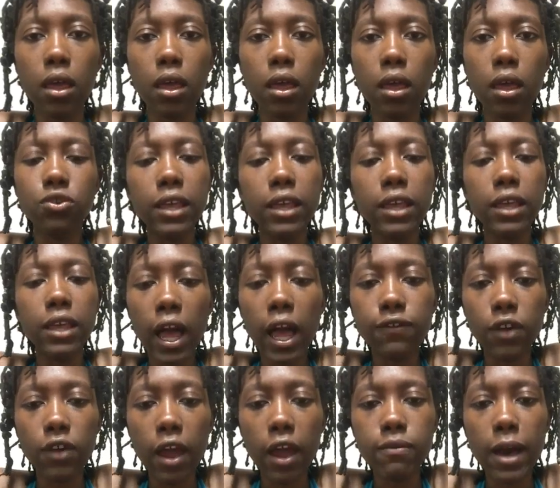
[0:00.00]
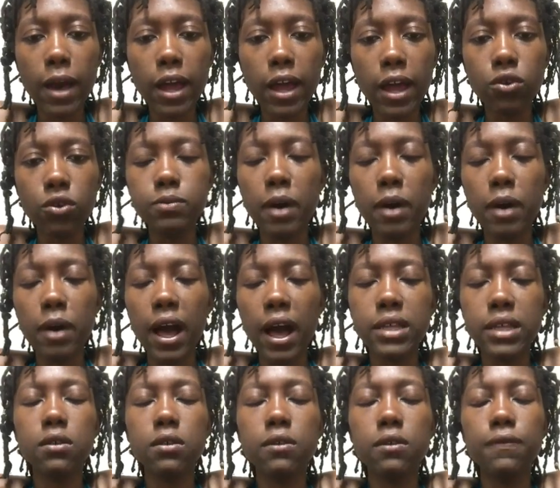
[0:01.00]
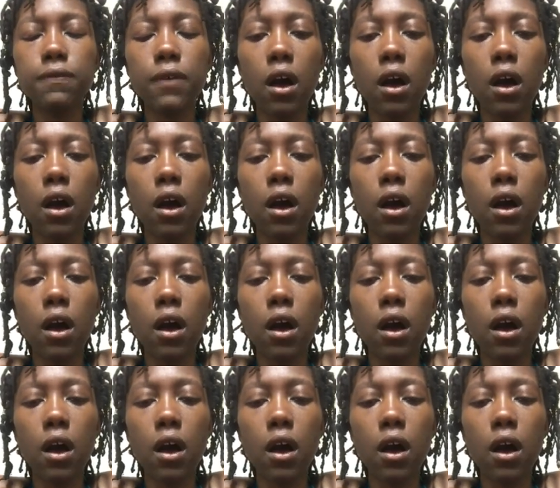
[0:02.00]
So thank you guys for everybody who's positive.